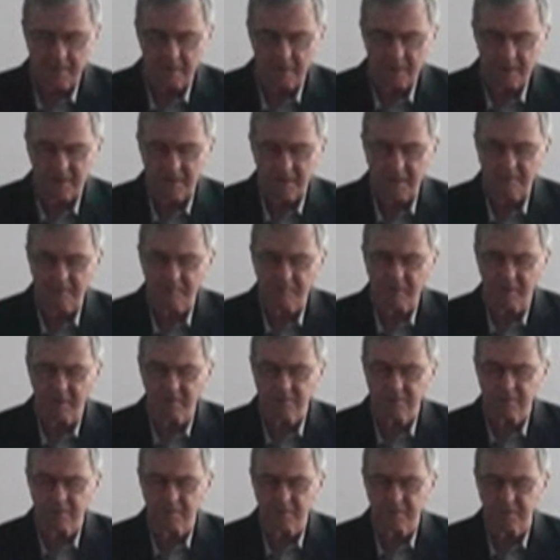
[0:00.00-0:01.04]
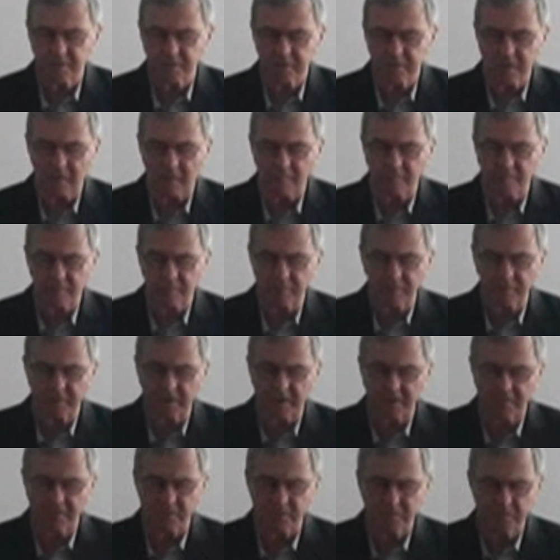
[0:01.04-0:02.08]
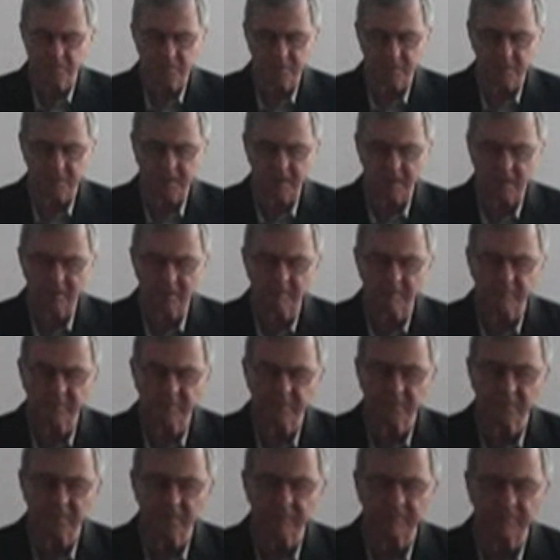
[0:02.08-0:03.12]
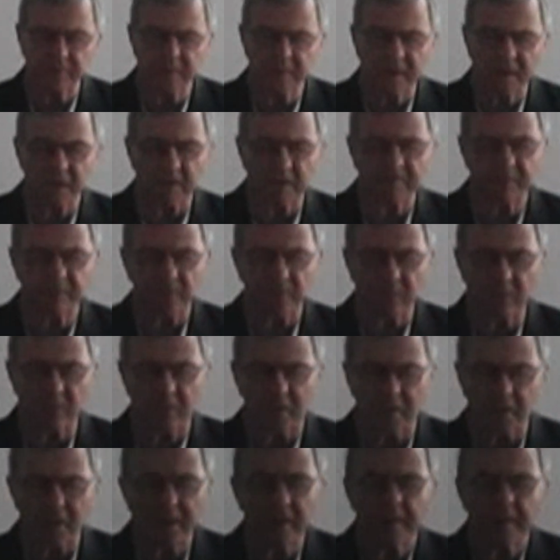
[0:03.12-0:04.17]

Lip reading: And I invite you to sit comfortably on your chair, feel your feet on the floor,